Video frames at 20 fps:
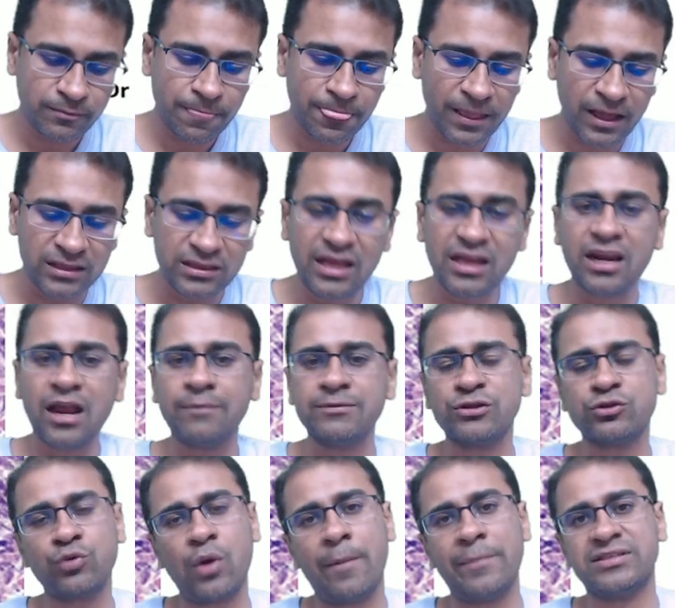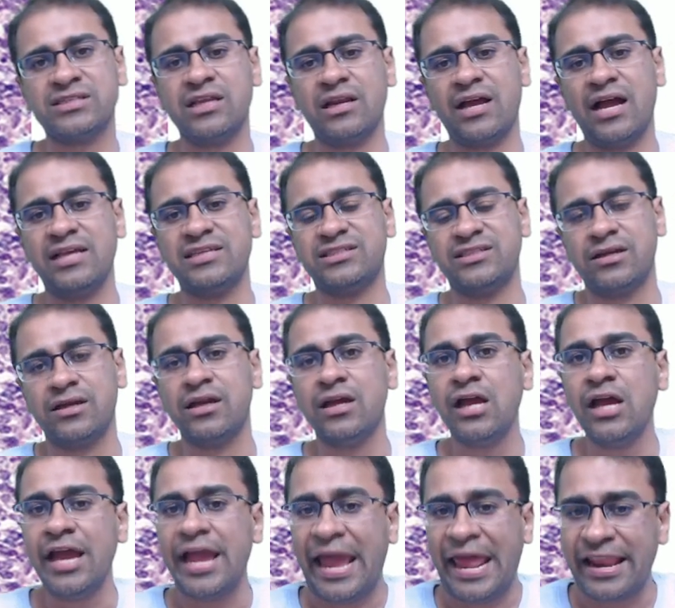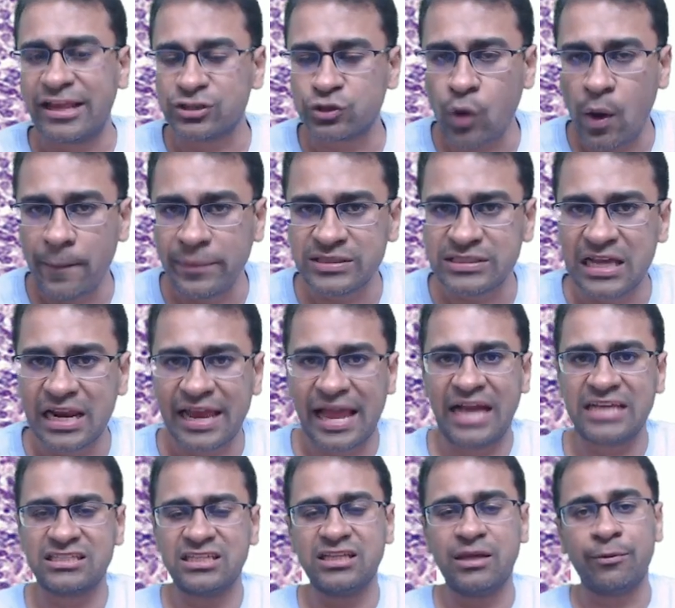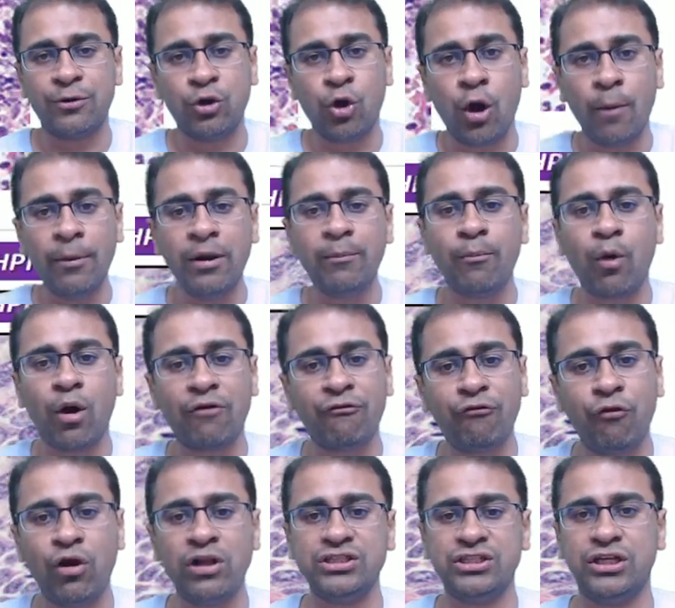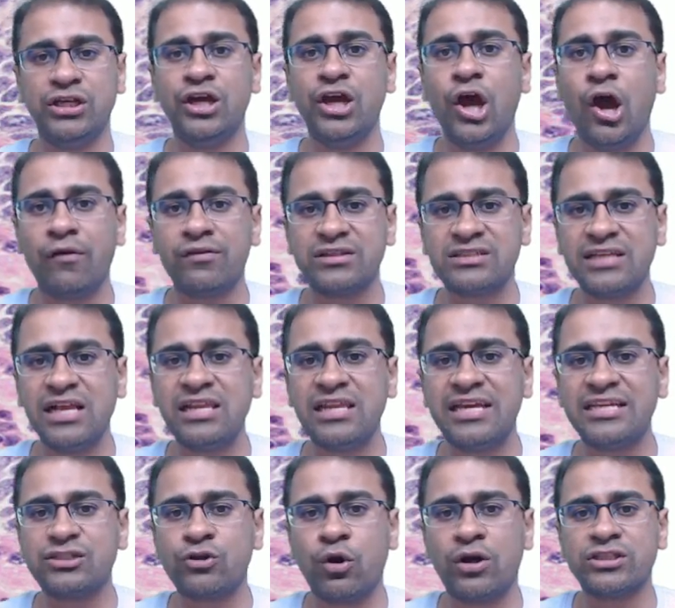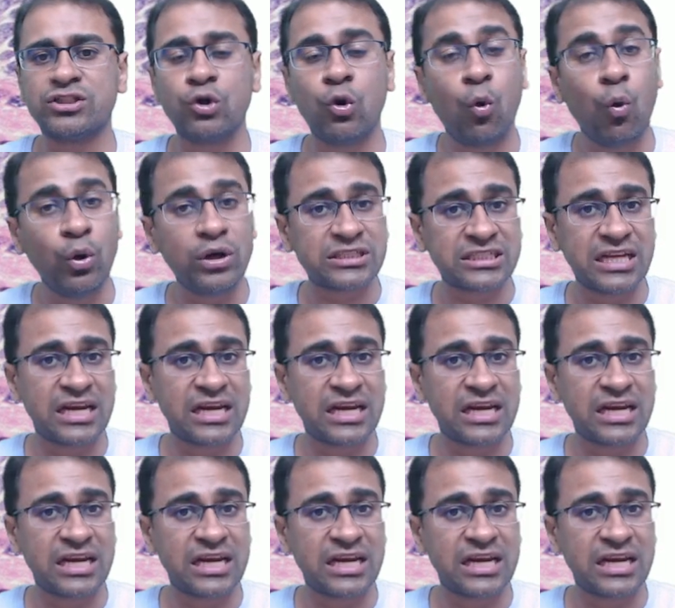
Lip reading: Then comes a squamous cell cancer. In a squamous cell cancer, the normal morphology of the cell is called as Oort cell